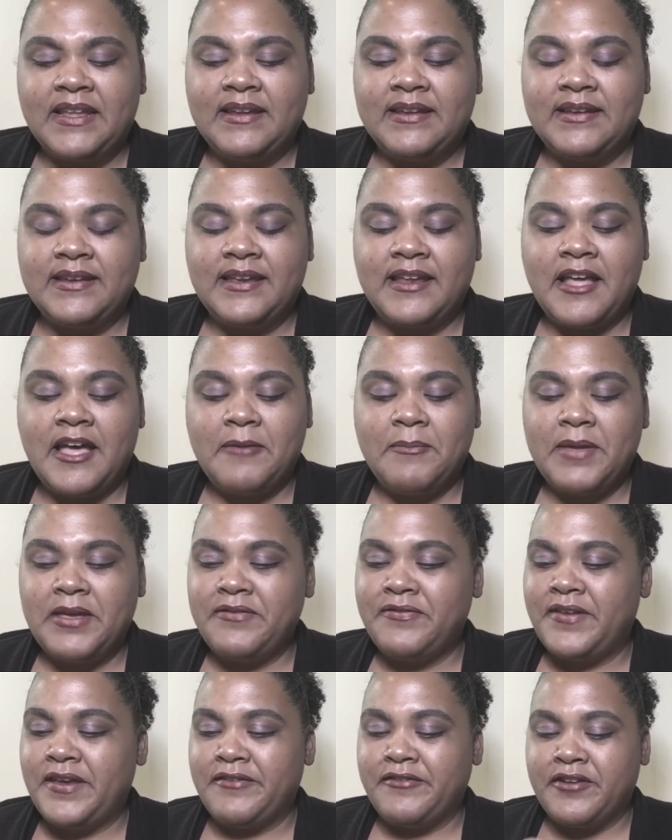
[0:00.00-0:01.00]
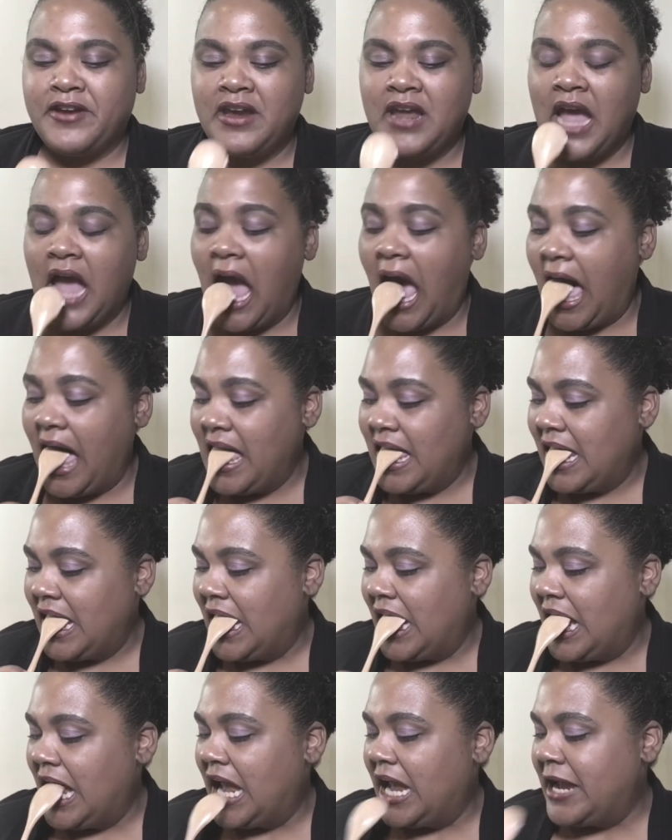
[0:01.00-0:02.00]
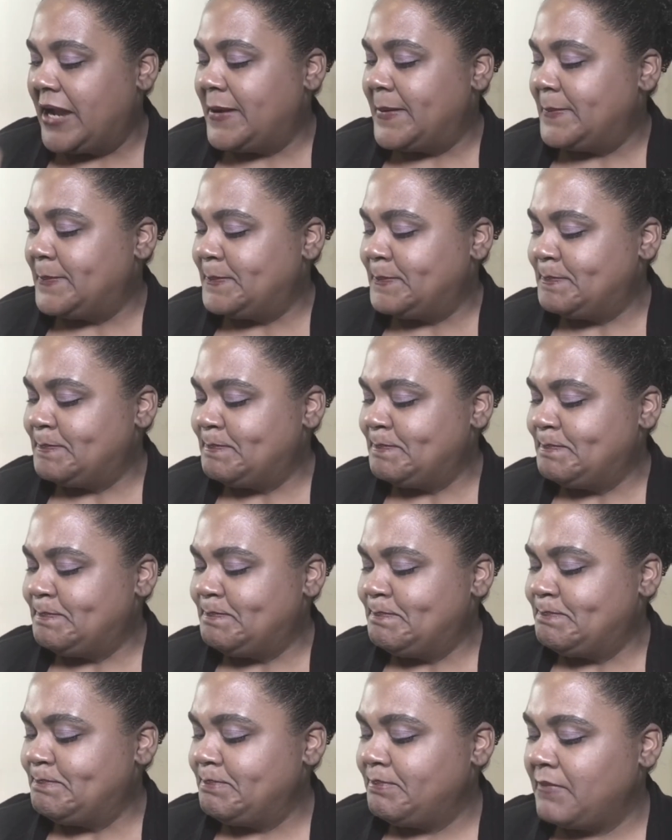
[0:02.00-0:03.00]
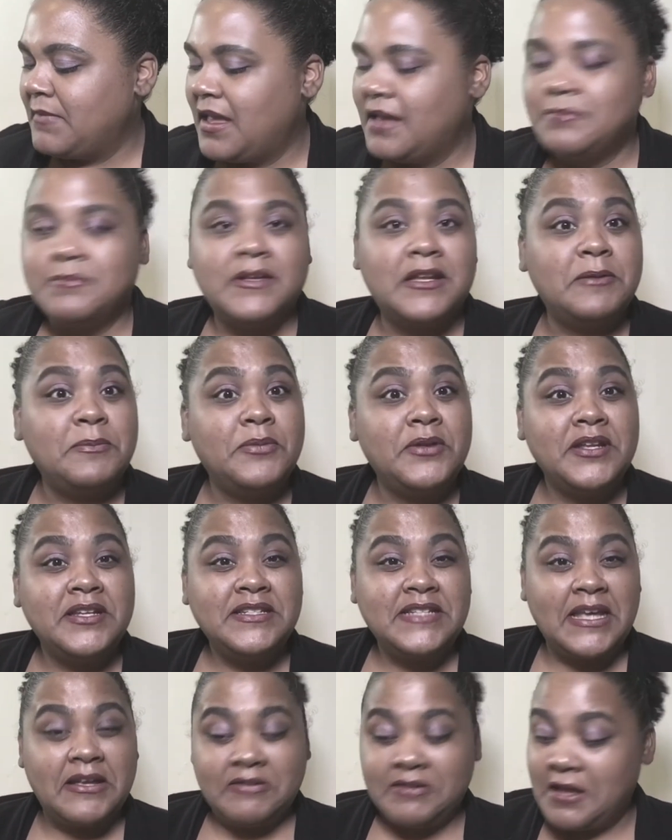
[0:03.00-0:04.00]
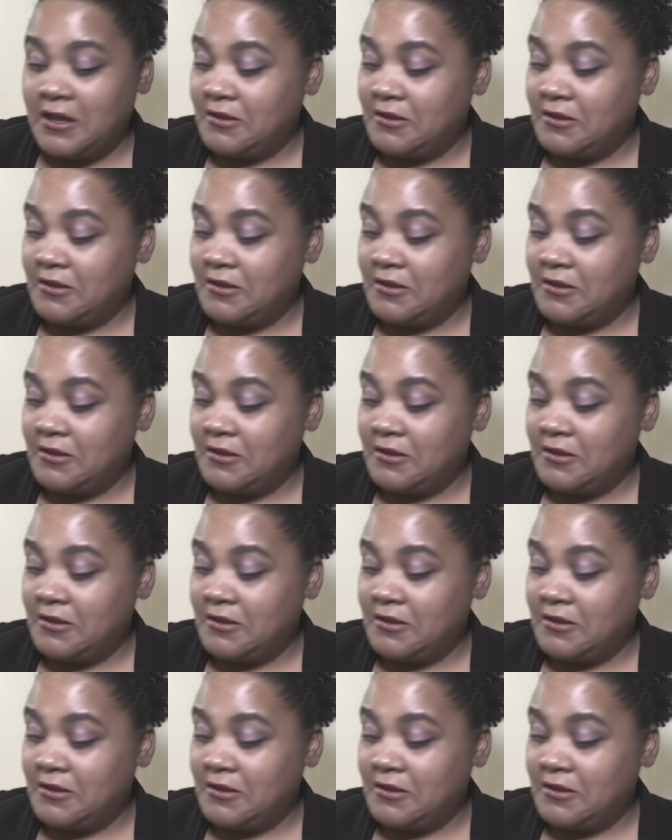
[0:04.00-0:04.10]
not my favorite. I'm gonna put it down